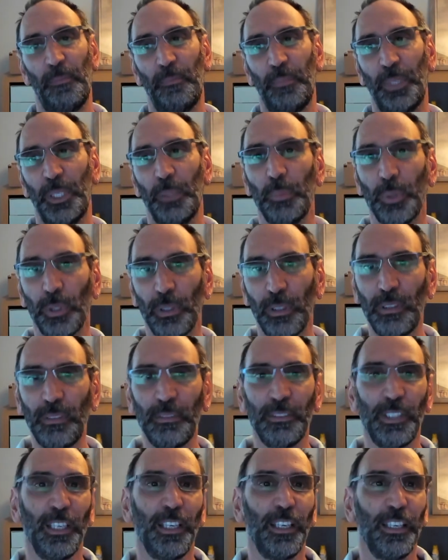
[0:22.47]

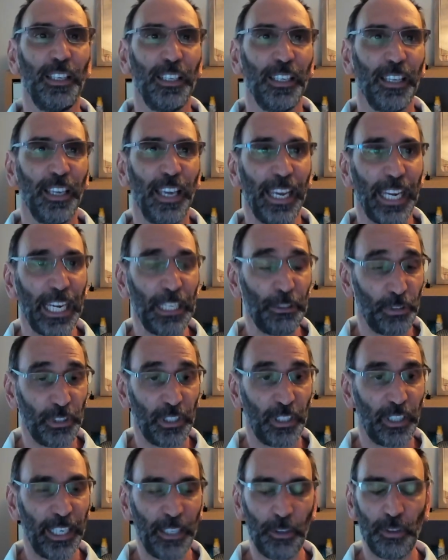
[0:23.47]
people hack into
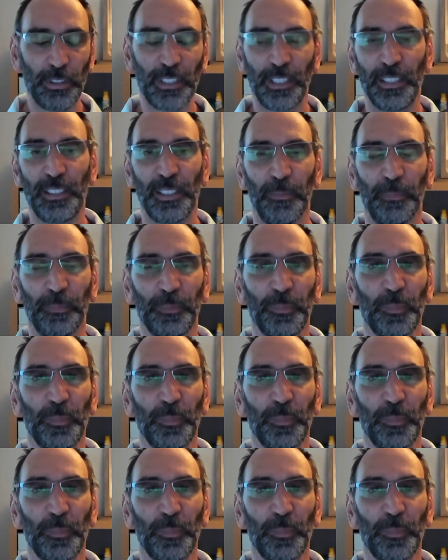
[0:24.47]
their ecosystem.